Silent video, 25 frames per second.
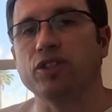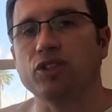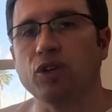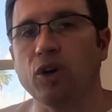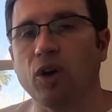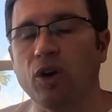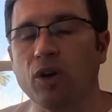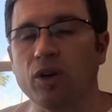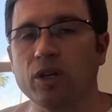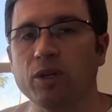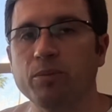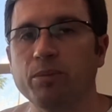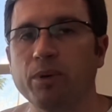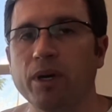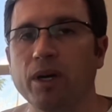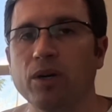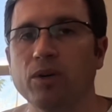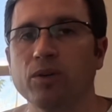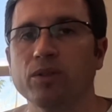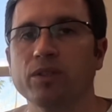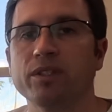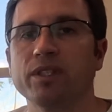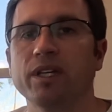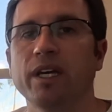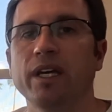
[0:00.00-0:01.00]
talk
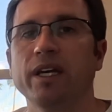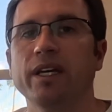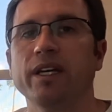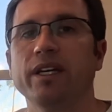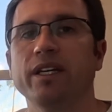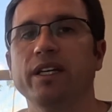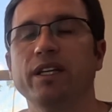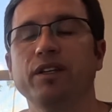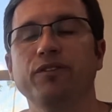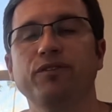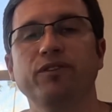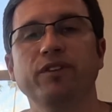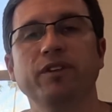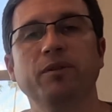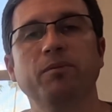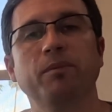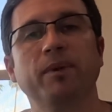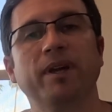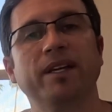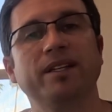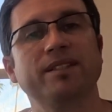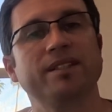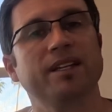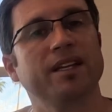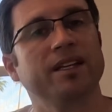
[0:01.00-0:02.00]
about if it
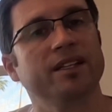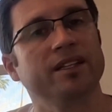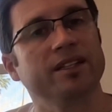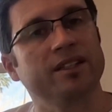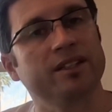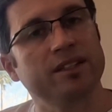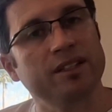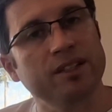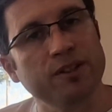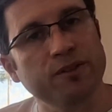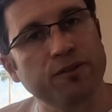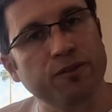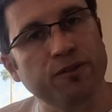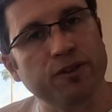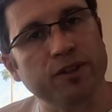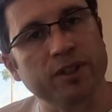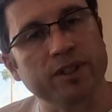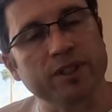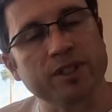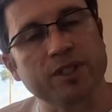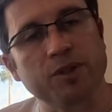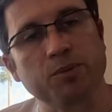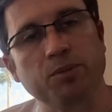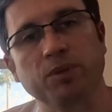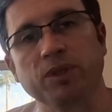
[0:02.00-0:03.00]
makes any
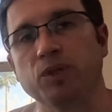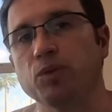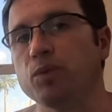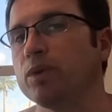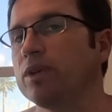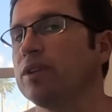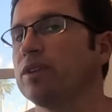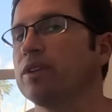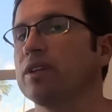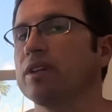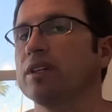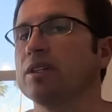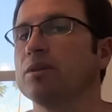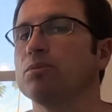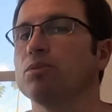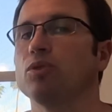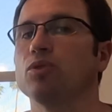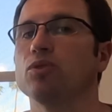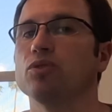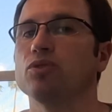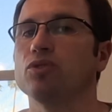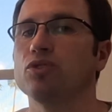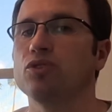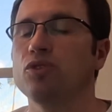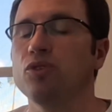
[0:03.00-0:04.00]
difference between
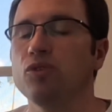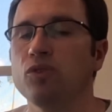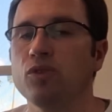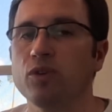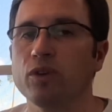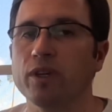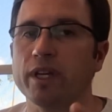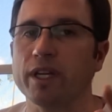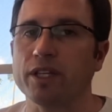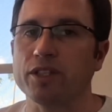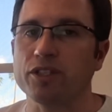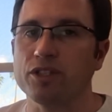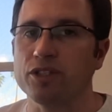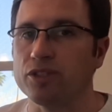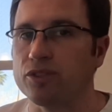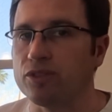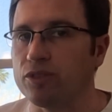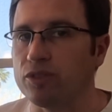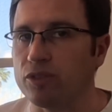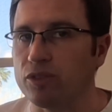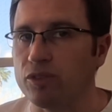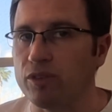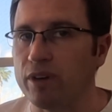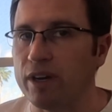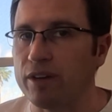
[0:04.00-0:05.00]
Thunderbolt two connection
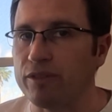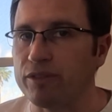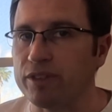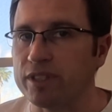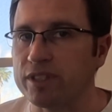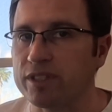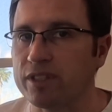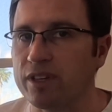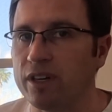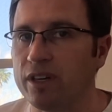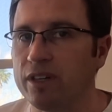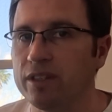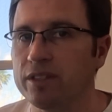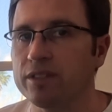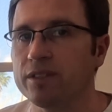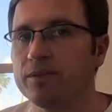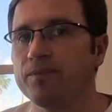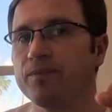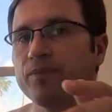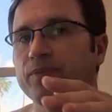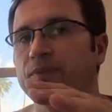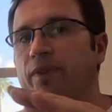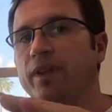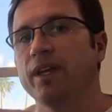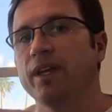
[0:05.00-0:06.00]
to the graphics card